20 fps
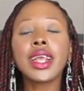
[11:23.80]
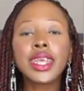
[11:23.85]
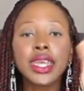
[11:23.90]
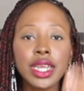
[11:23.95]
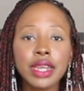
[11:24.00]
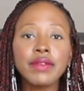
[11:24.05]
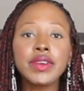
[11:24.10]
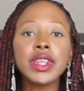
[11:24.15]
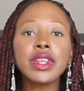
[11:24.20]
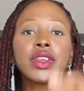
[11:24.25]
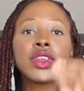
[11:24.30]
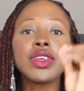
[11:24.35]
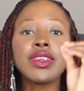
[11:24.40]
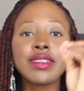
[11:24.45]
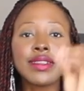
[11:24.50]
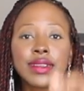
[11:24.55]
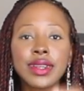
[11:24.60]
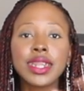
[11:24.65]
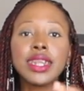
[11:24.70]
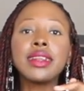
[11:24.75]
Give it the
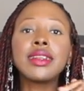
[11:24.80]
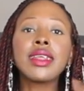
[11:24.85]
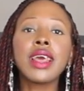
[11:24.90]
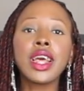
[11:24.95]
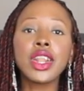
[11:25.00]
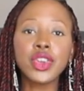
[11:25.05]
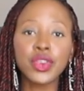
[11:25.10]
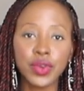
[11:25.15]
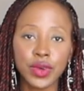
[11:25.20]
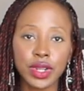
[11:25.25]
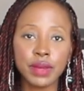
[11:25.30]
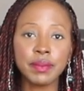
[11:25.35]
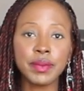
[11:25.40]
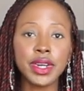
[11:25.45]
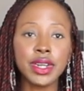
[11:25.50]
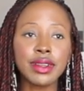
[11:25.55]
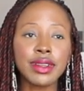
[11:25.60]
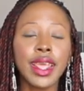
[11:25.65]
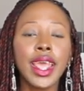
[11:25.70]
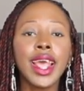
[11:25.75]
slit
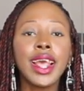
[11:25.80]
treatment.